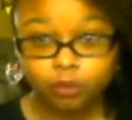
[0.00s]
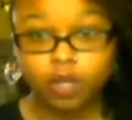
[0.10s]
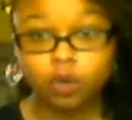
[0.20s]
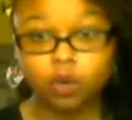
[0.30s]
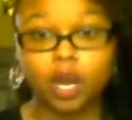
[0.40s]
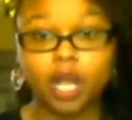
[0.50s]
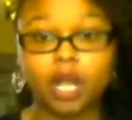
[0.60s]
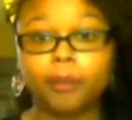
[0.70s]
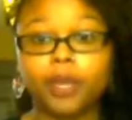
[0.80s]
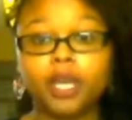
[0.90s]

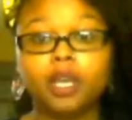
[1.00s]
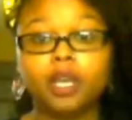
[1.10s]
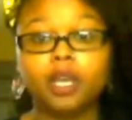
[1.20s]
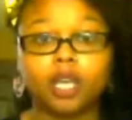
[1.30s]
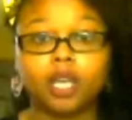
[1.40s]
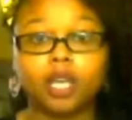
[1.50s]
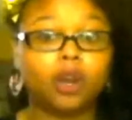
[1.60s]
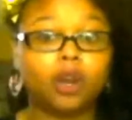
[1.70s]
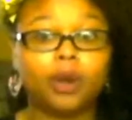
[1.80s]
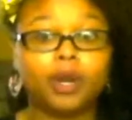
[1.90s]
Or if you're
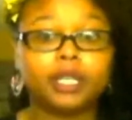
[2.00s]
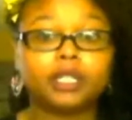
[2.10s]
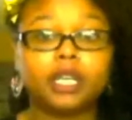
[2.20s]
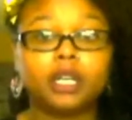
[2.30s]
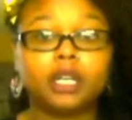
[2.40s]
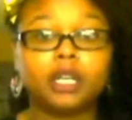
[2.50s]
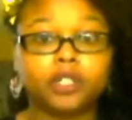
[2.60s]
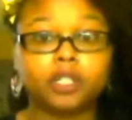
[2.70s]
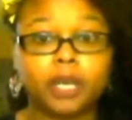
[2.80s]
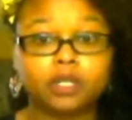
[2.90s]
already selling your
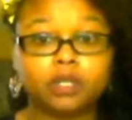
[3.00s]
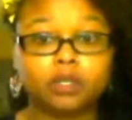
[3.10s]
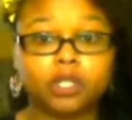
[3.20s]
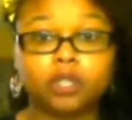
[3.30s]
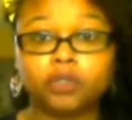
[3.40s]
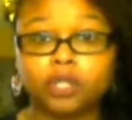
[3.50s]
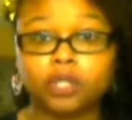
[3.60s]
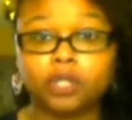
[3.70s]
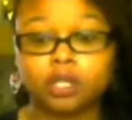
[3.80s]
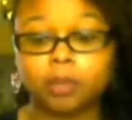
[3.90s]
services
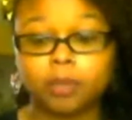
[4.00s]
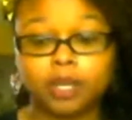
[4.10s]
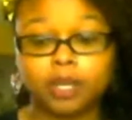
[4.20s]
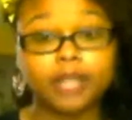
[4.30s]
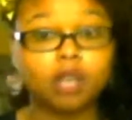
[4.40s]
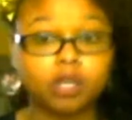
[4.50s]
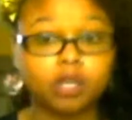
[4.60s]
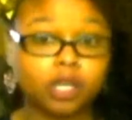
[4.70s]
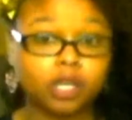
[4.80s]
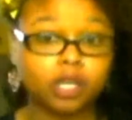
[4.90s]
to somebody, that's also
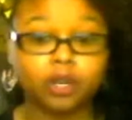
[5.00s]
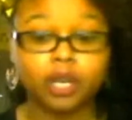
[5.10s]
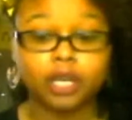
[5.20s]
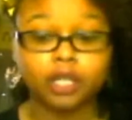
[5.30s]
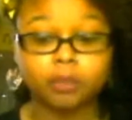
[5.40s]
going to be your income.